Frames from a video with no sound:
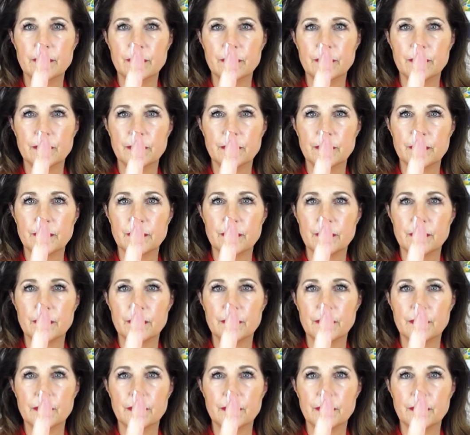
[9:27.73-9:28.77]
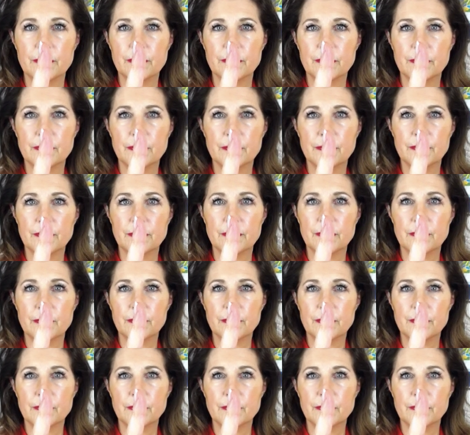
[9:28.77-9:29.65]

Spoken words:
Nobody speaks.